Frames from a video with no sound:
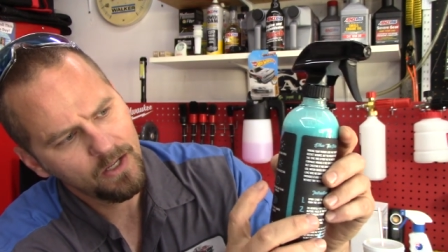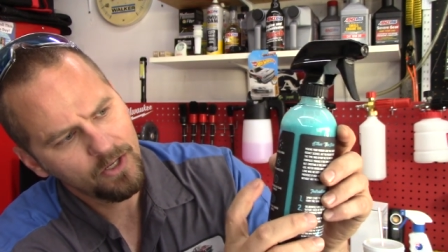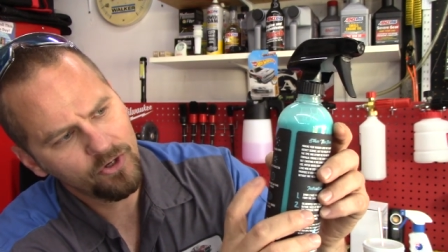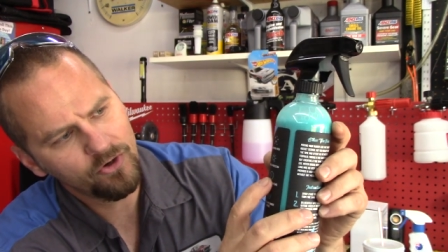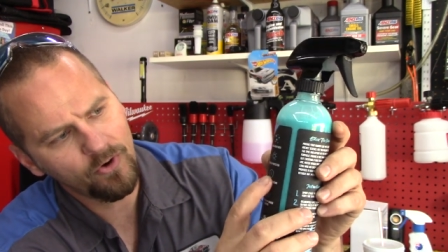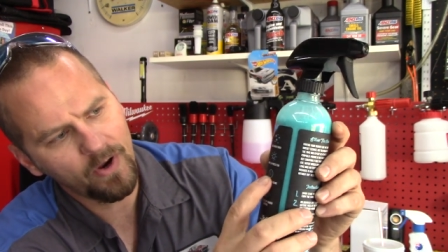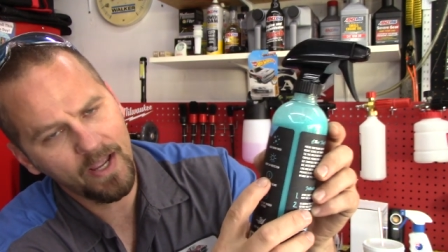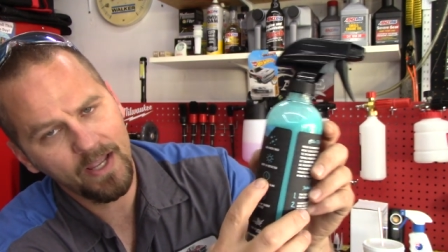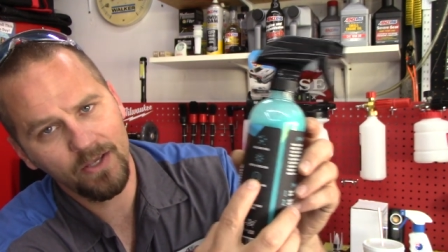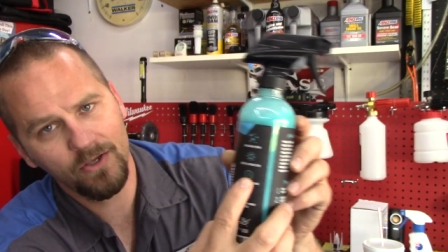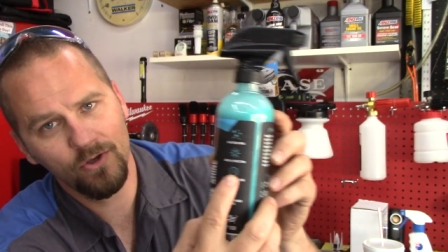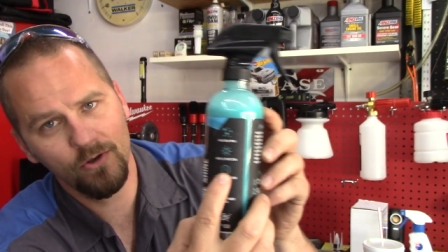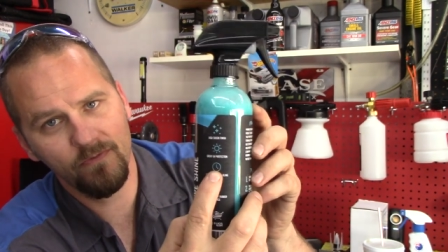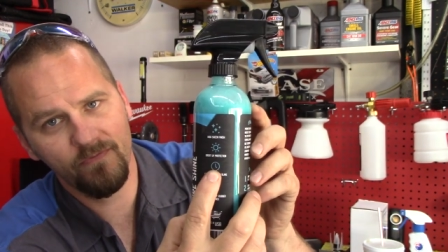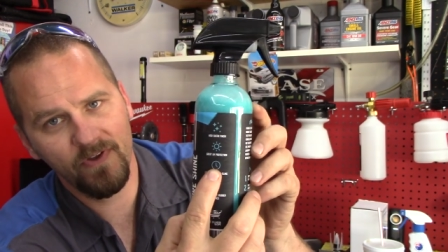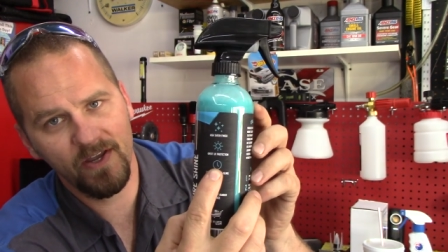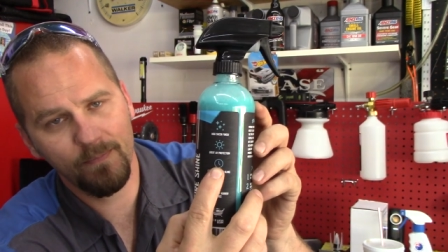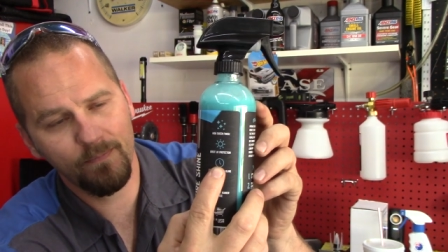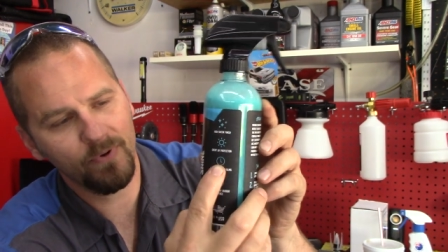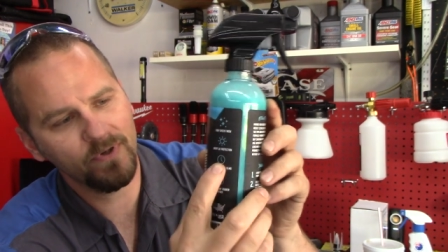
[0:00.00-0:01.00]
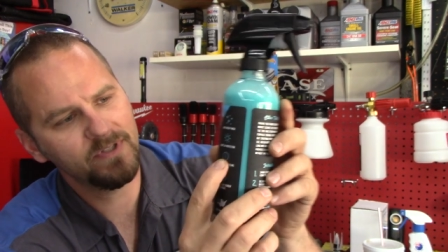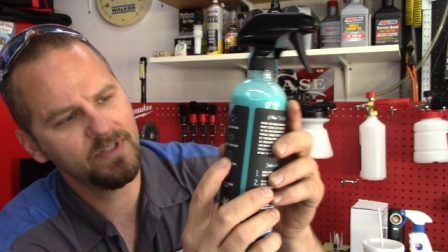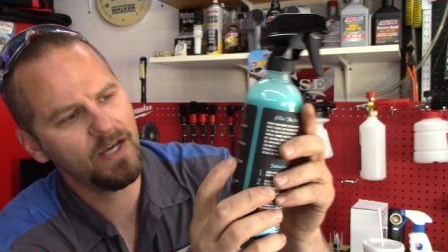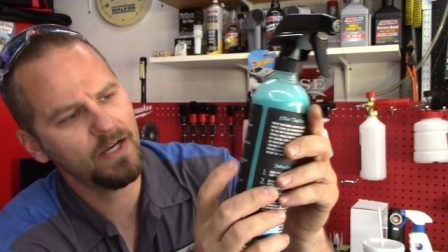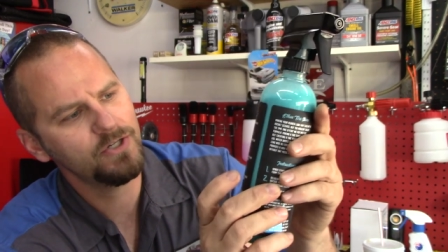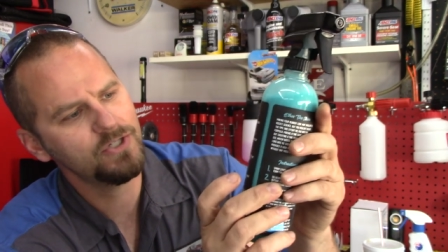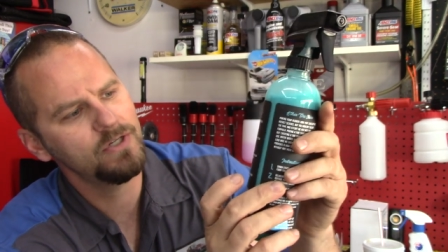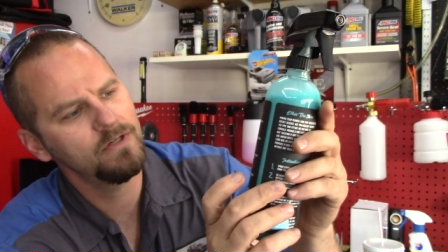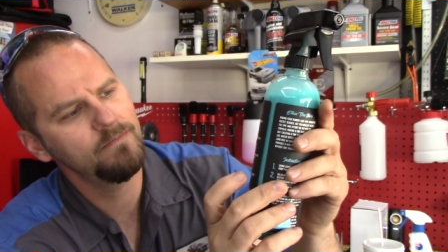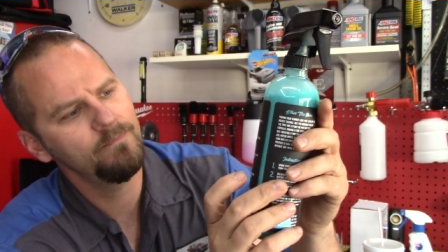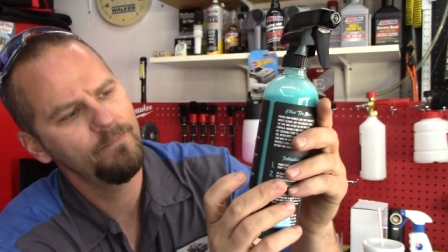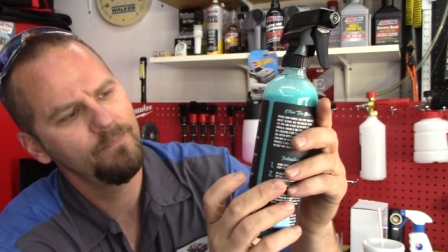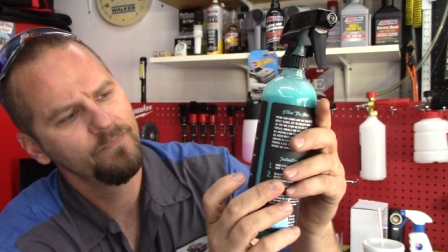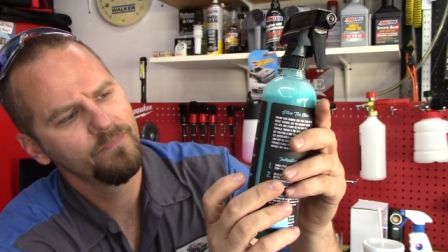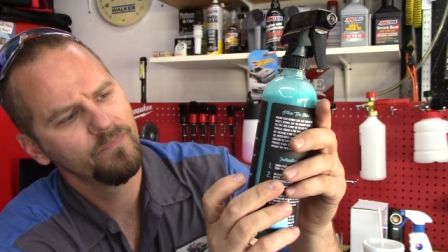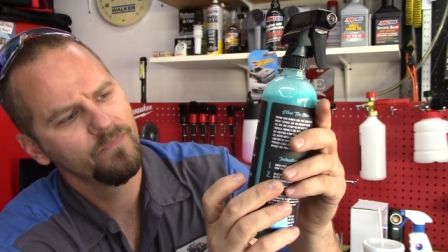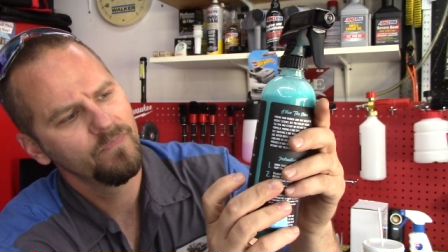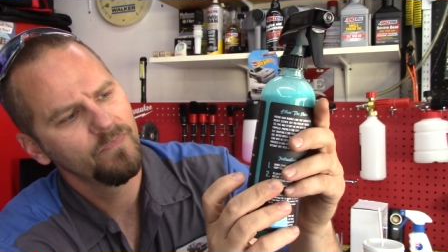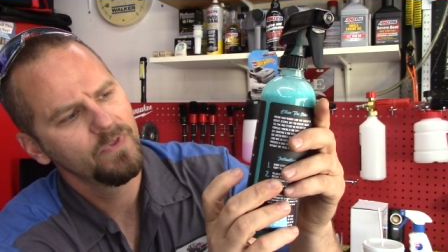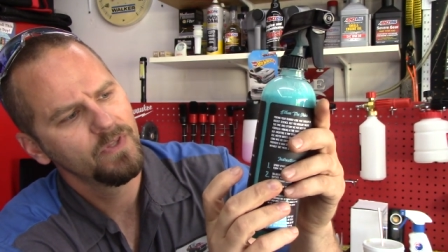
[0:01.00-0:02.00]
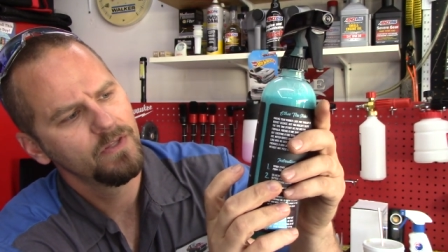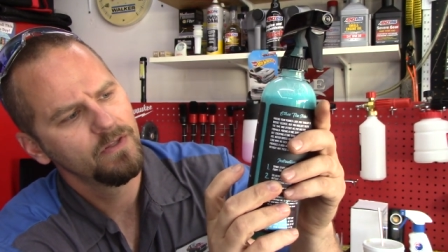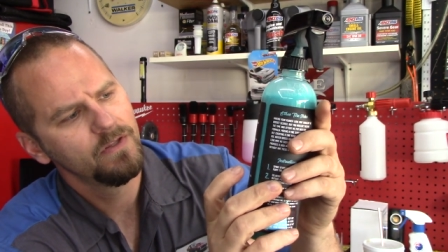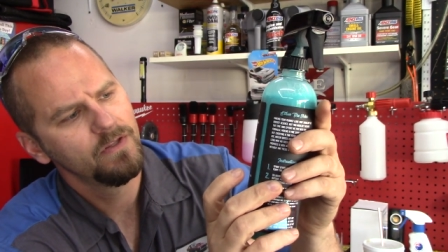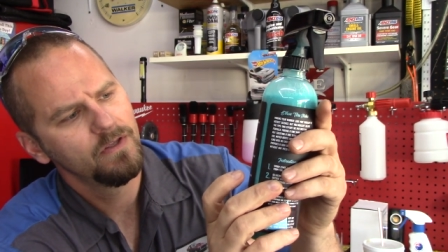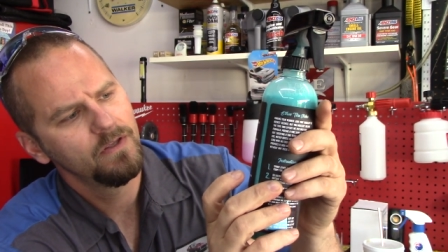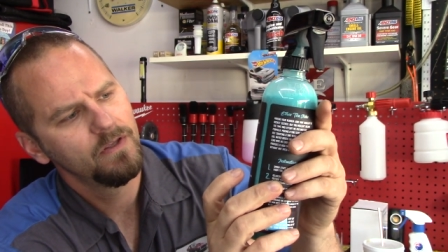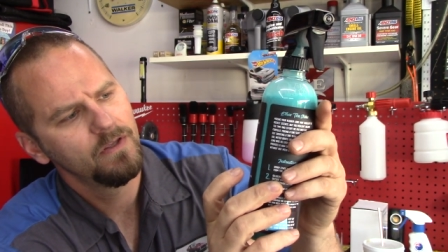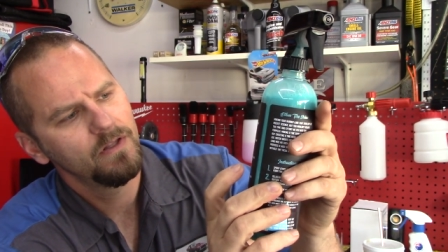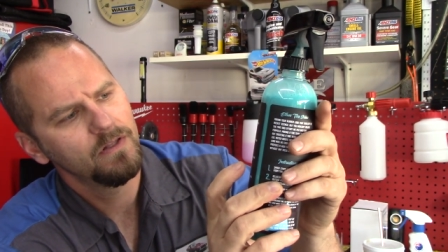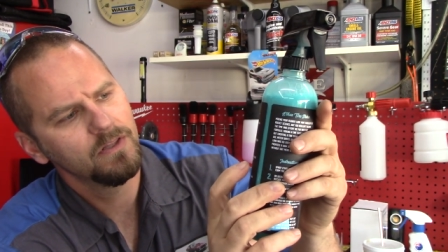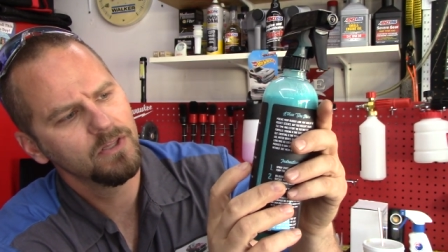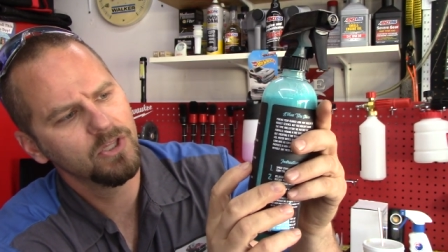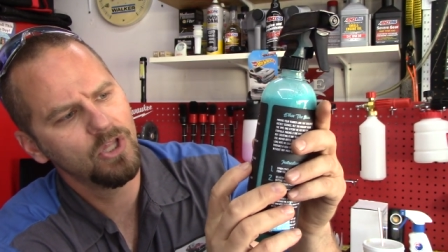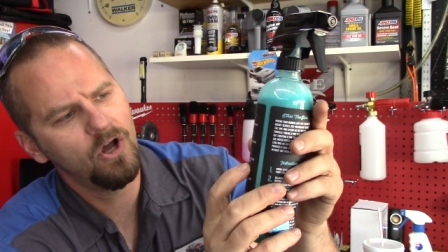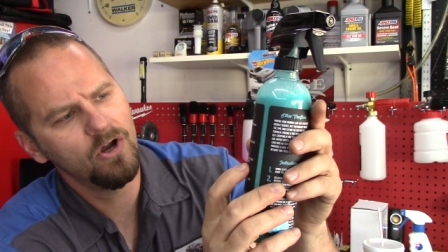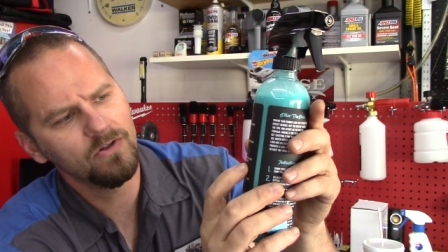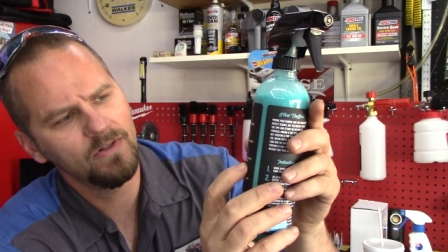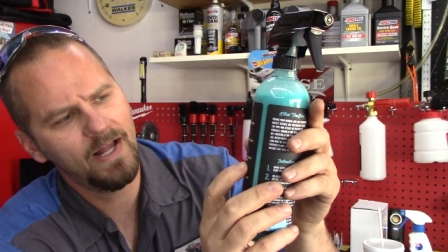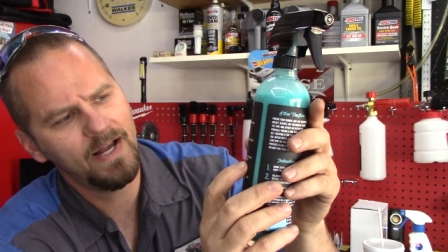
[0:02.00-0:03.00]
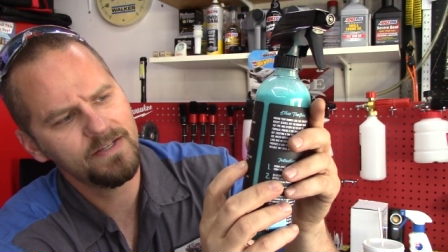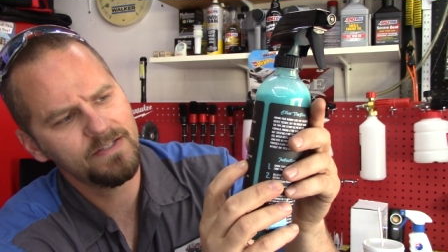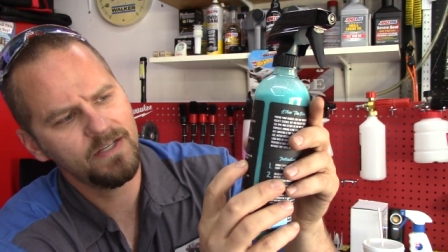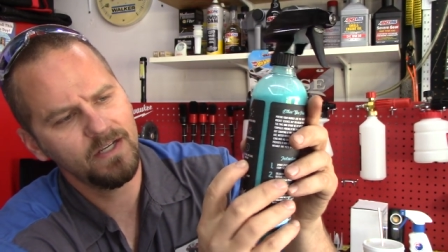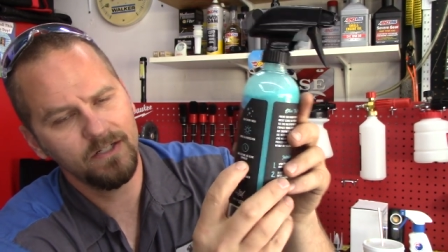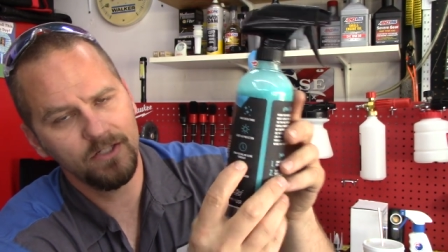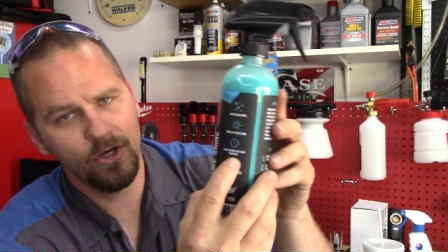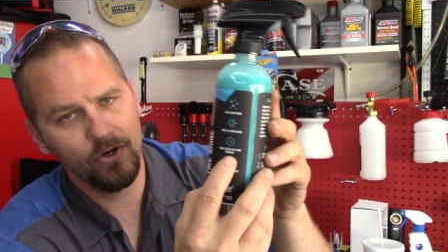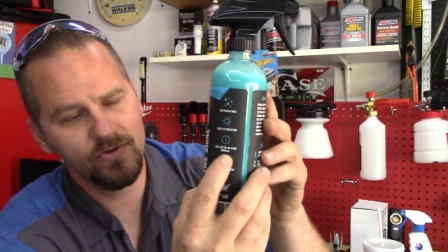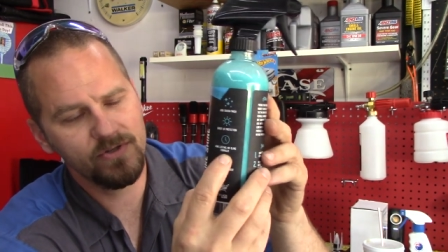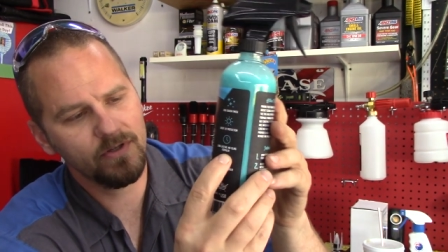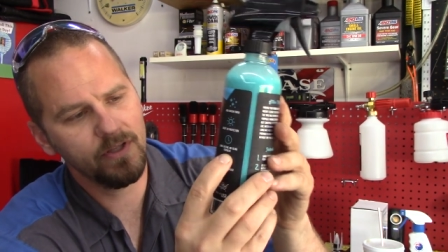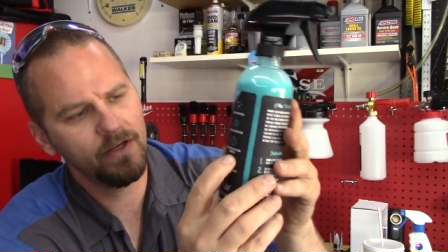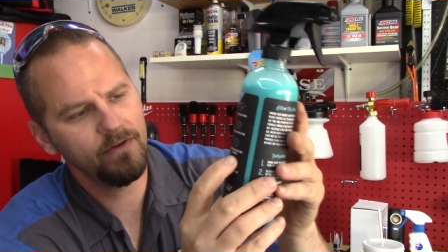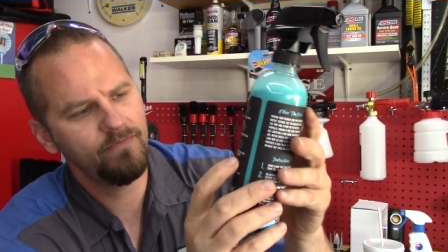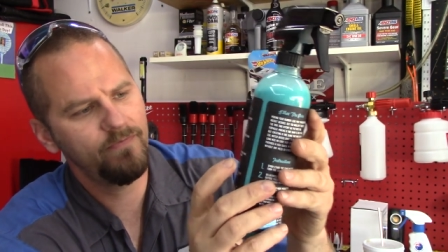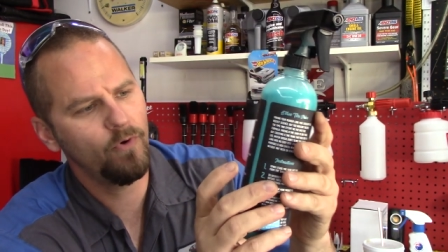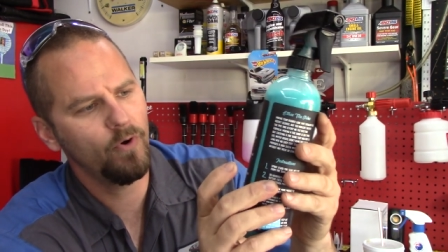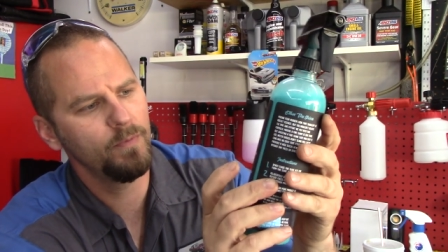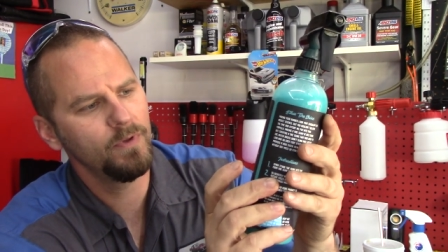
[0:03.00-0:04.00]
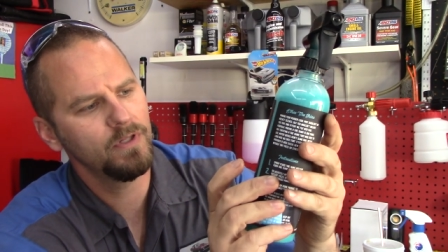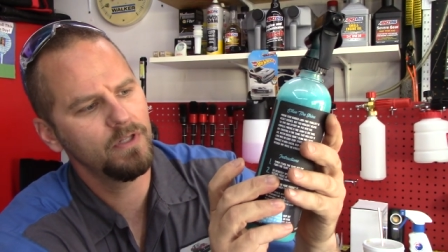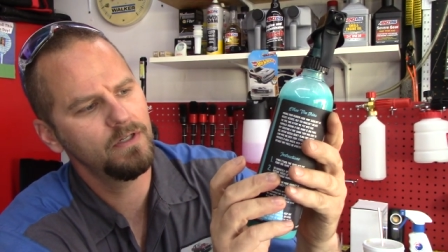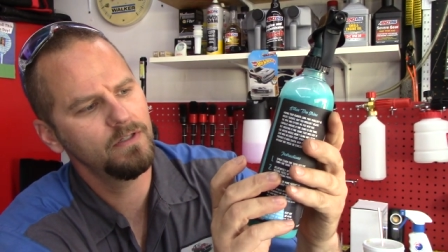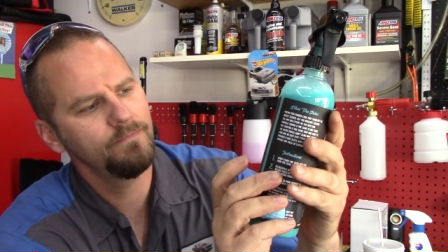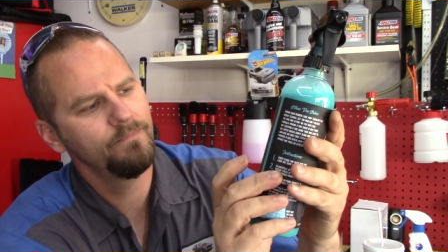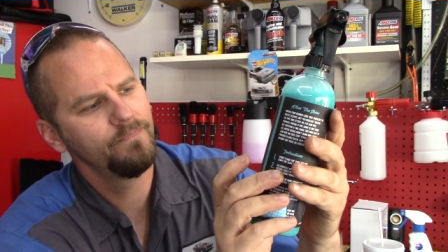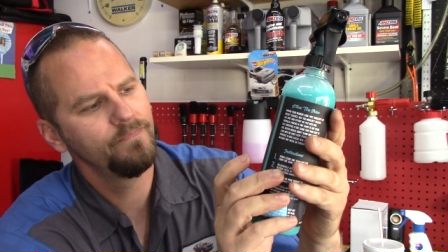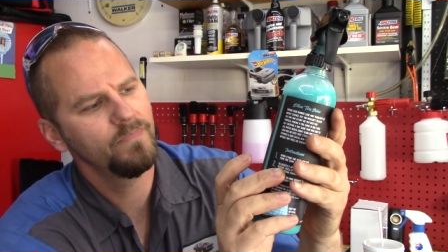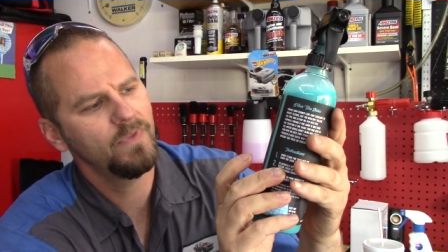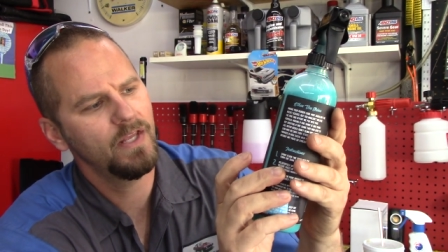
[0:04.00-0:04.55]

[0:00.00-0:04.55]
great UV protection, long lasting no sling formula,